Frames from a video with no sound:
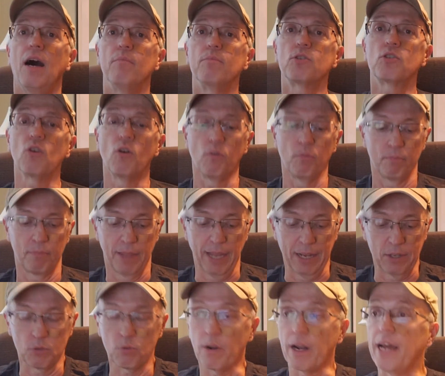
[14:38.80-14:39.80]
So
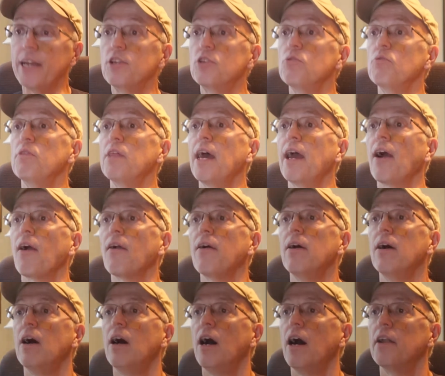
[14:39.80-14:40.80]
that's what I do there.
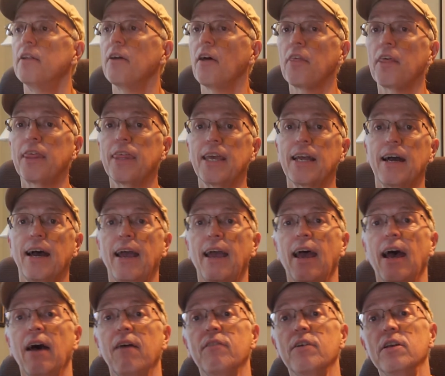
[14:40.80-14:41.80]
Another thing I
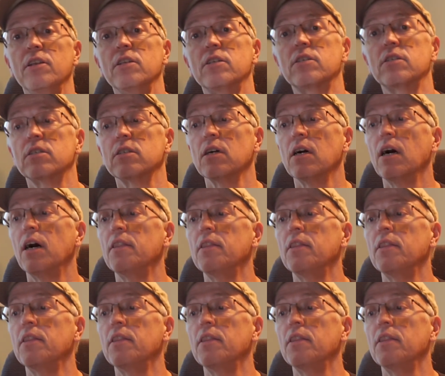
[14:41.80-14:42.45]
have is